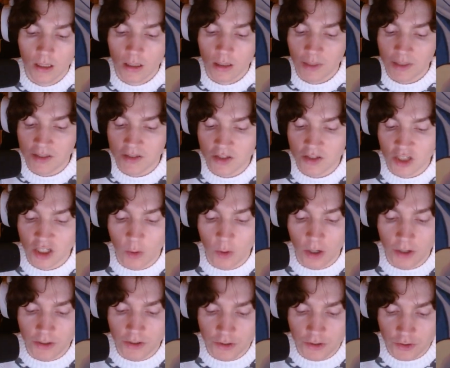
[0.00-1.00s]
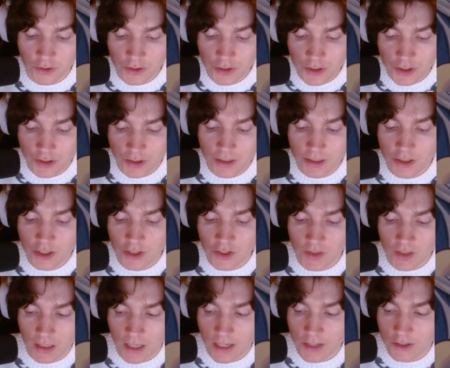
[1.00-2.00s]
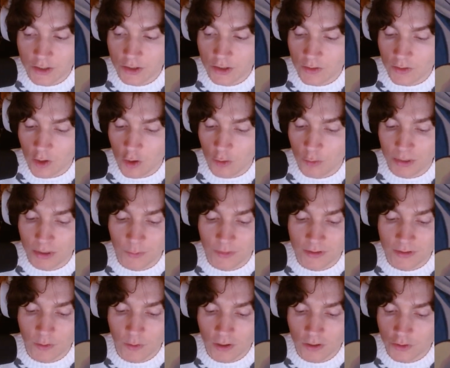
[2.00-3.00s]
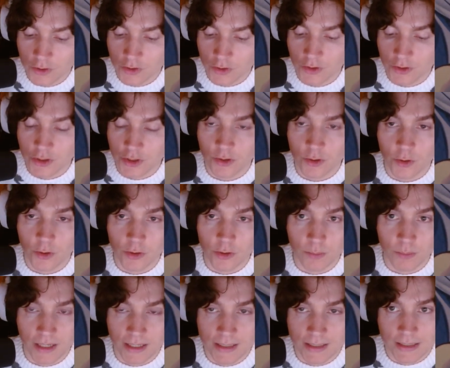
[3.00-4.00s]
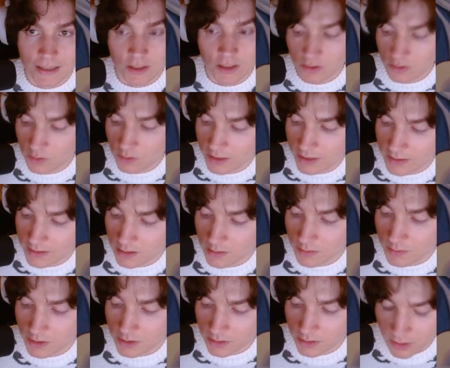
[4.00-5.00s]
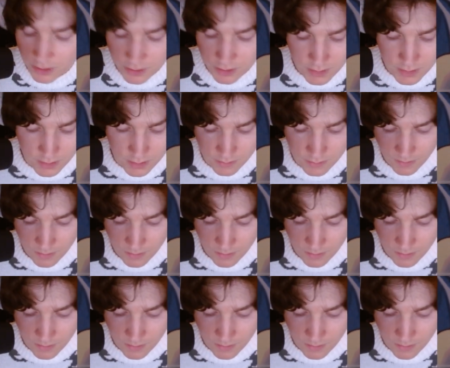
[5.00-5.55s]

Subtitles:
But this is our other searcher, just in case you don't open with the 1 cost searcher or you play this to get some other cards.